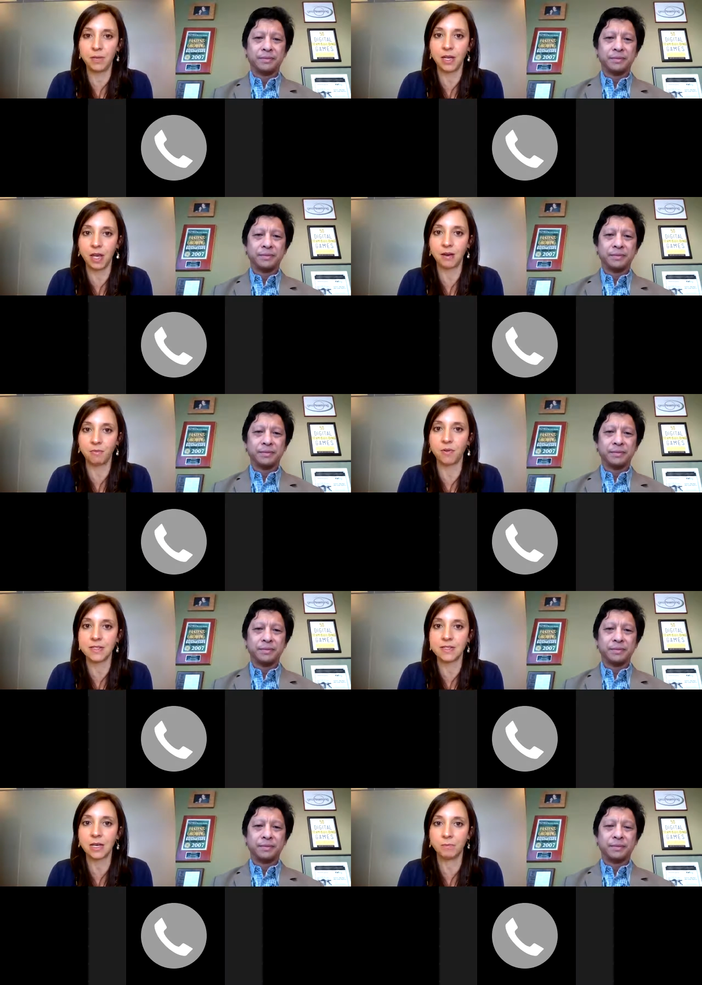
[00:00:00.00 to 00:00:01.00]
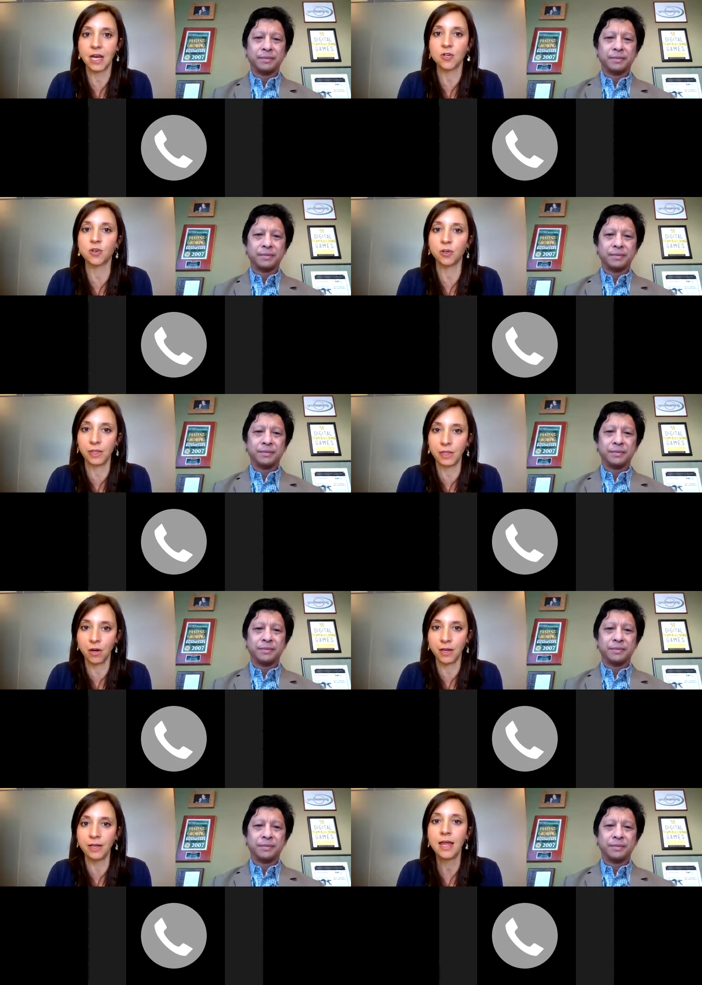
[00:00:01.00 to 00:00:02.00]
Speaker 1: getting everyone on the same page early
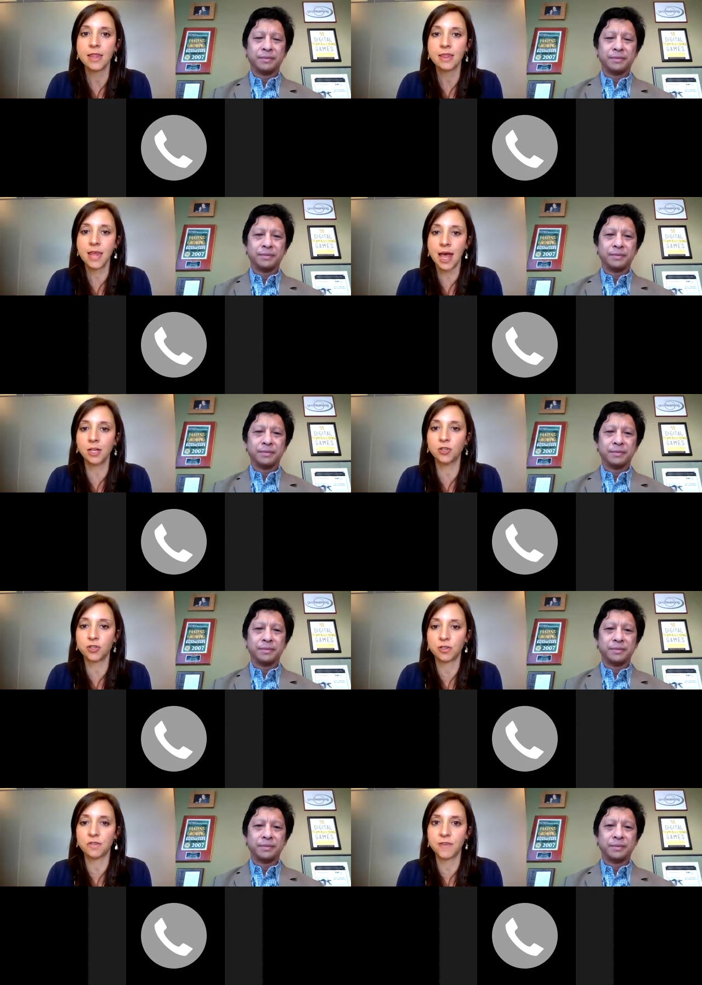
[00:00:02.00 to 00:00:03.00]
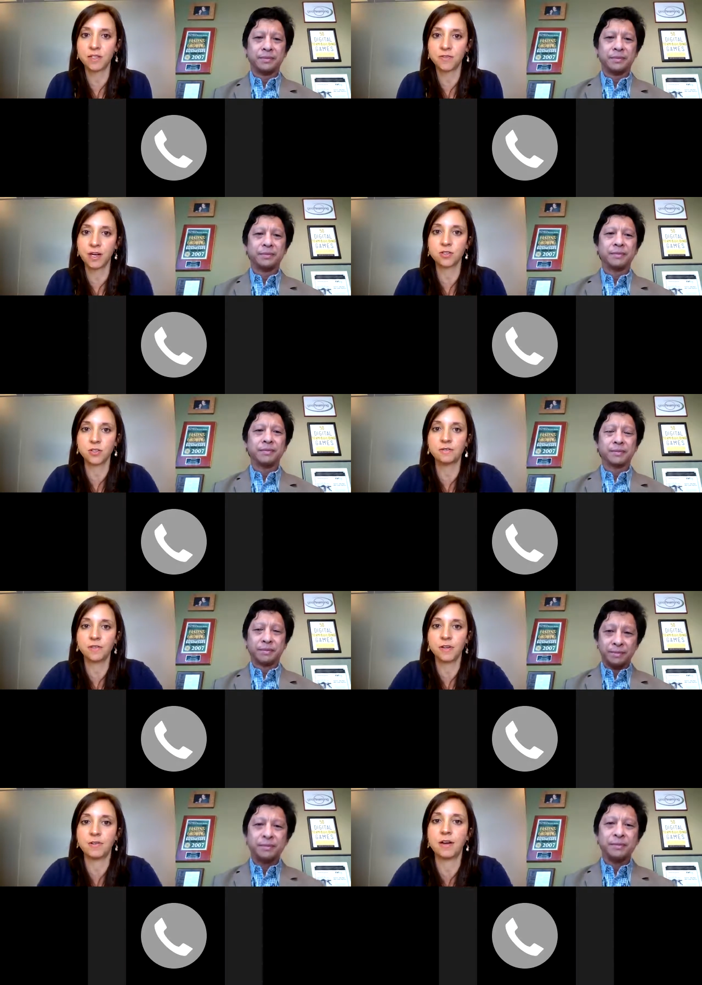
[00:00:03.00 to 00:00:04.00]
on, that ensured the satisfaction of,
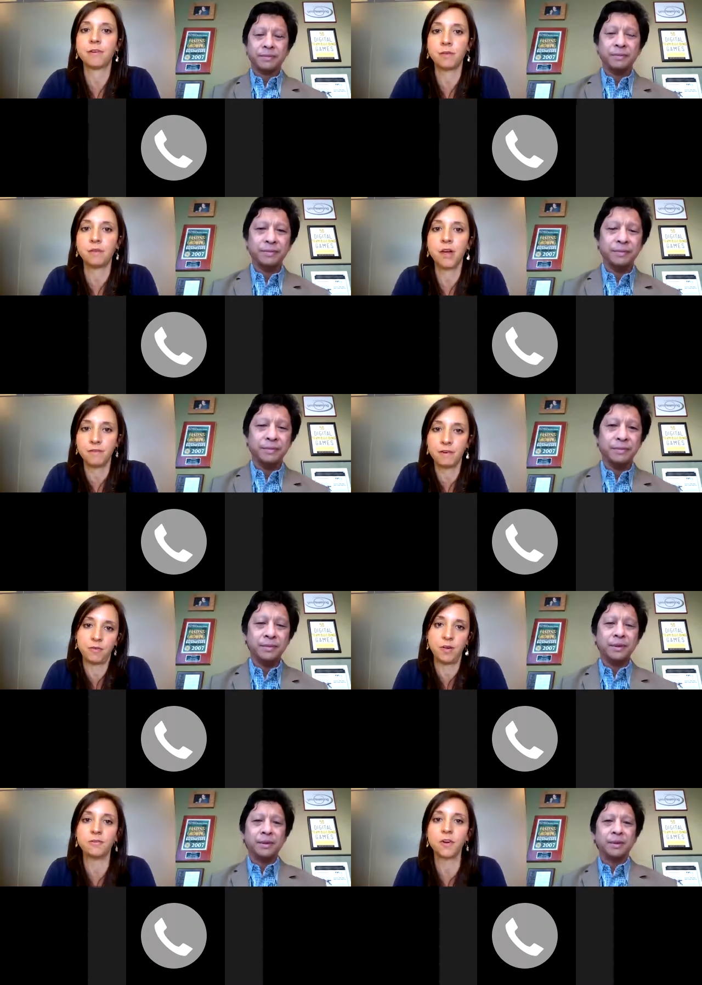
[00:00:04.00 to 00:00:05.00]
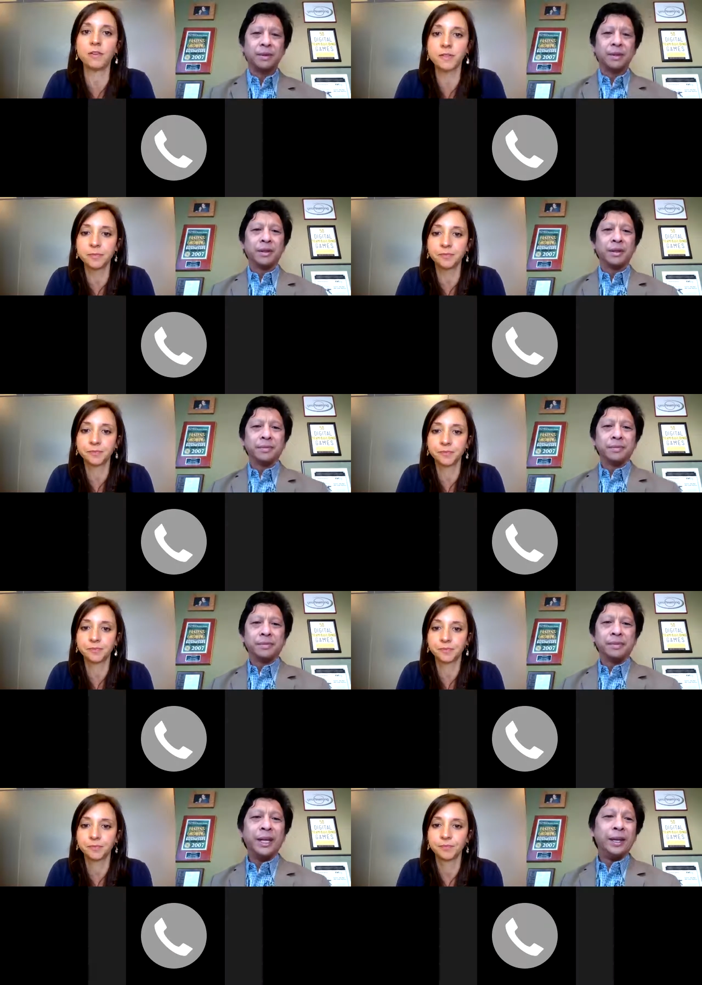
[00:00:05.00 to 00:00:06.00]
of everyone.
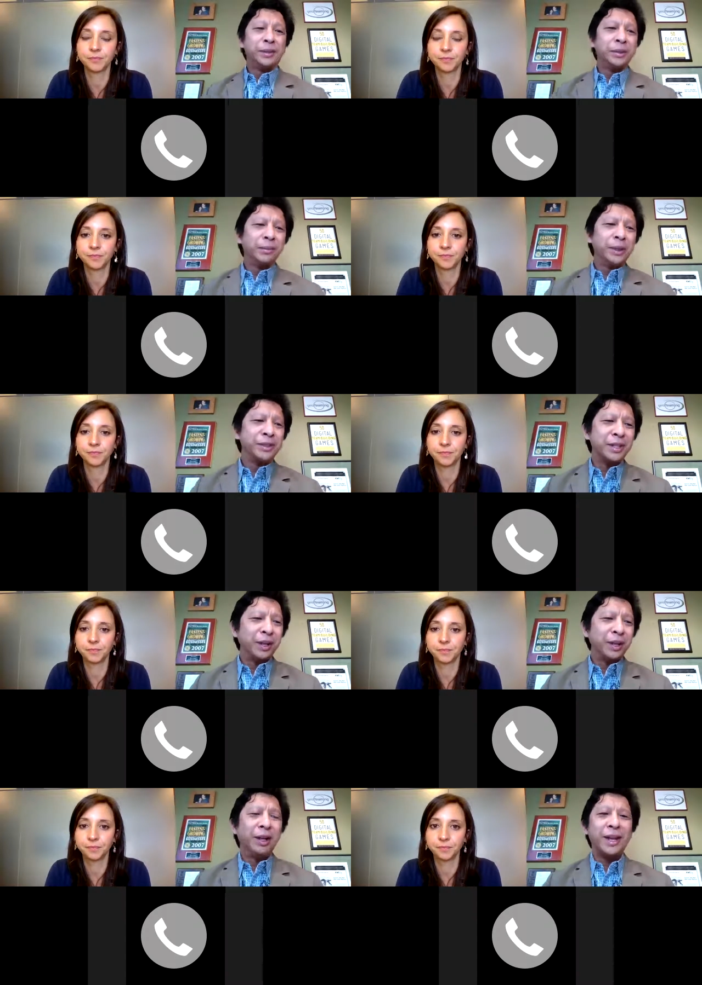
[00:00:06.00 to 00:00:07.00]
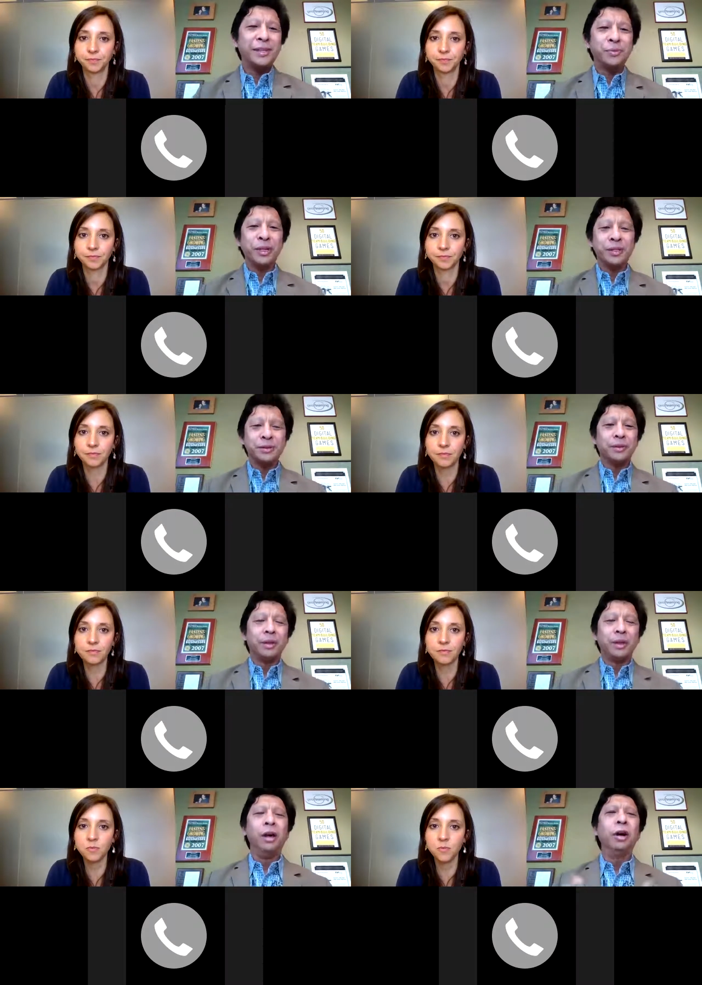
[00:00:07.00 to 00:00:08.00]
Speaker 2: Yeah, so let me just, I'll last with this,
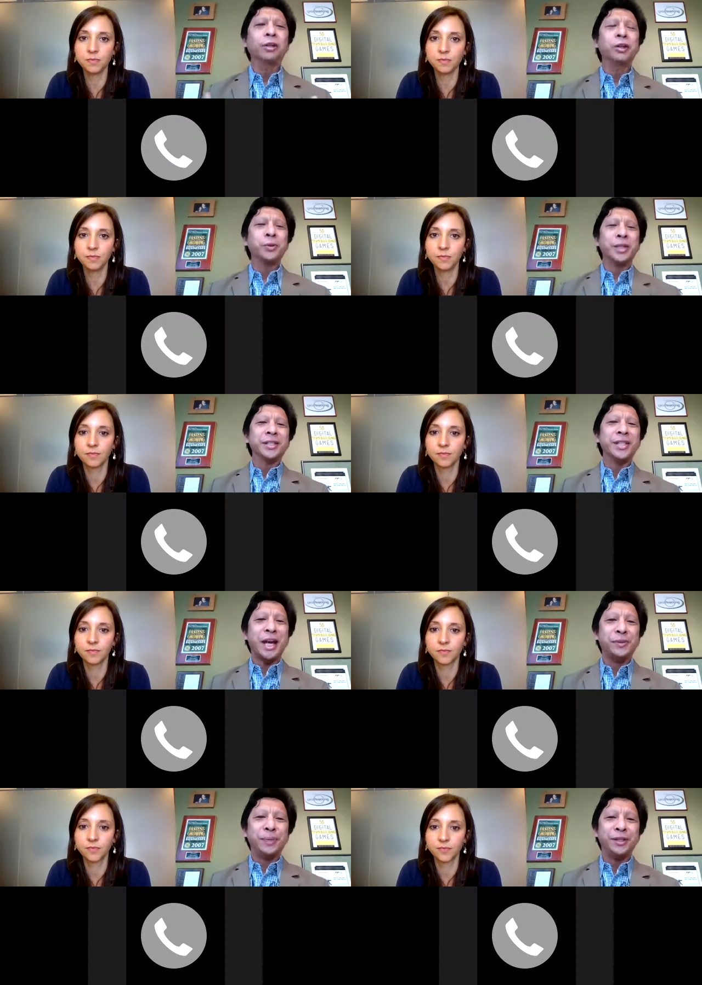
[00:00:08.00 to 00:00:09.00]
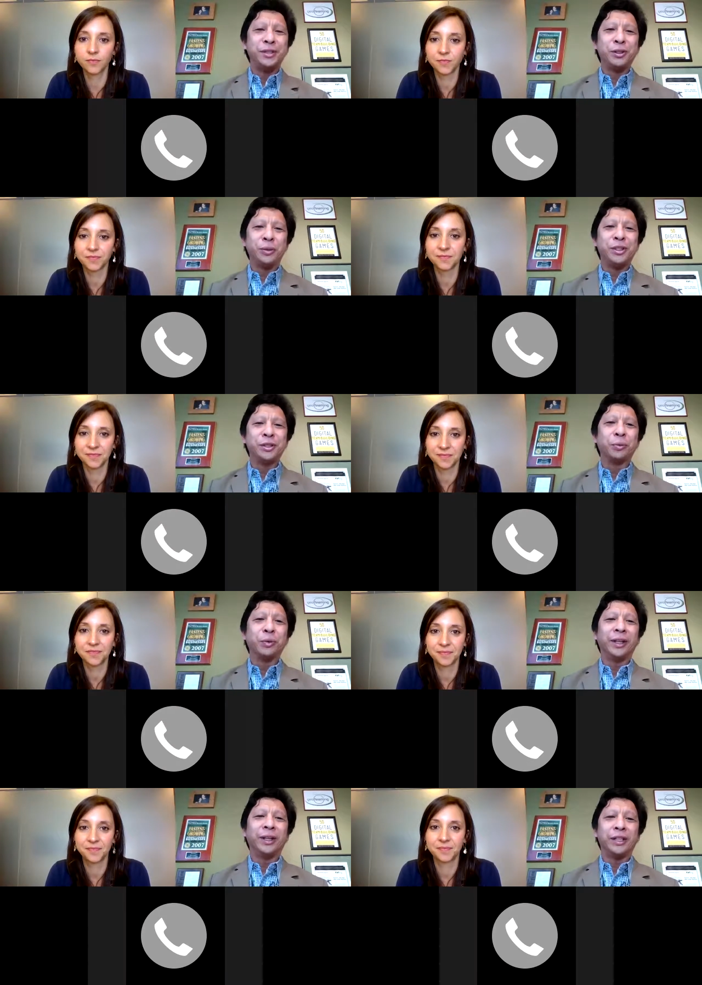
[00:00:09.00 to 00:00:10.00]
I'll close with this last piece too, which is it
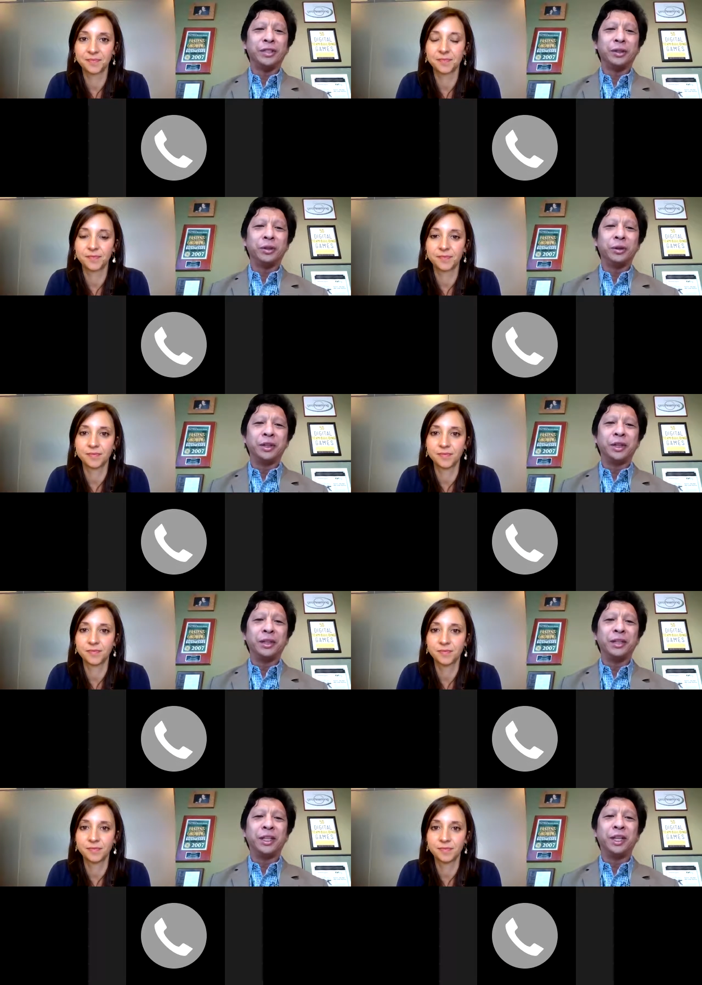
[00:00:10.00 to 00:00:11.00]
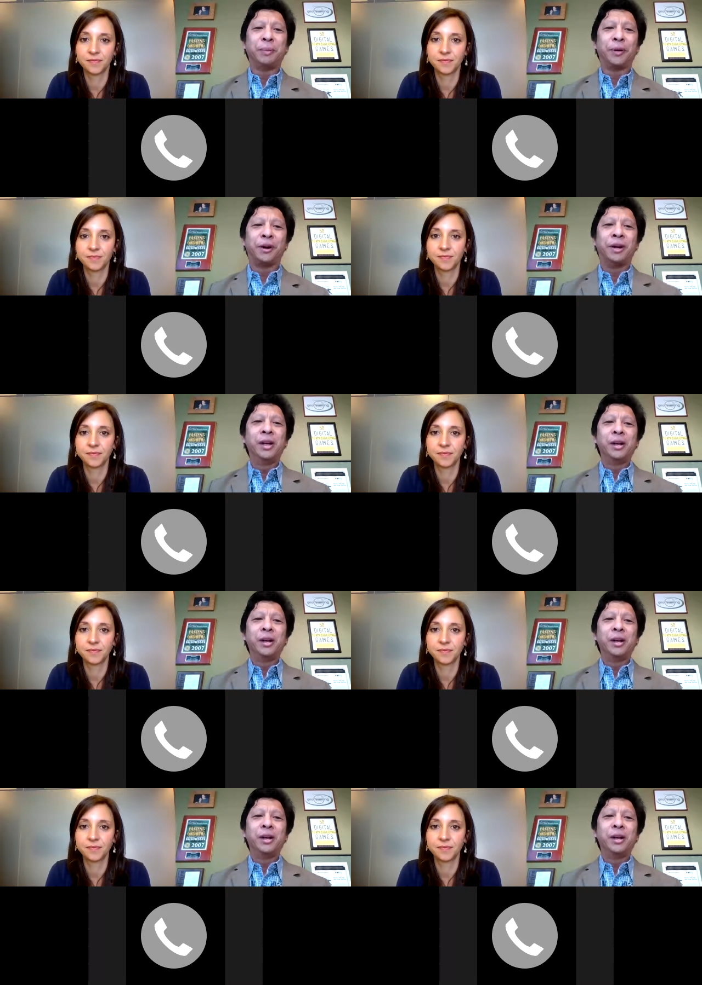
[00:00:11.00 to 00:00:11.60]
really gets to the, the key part,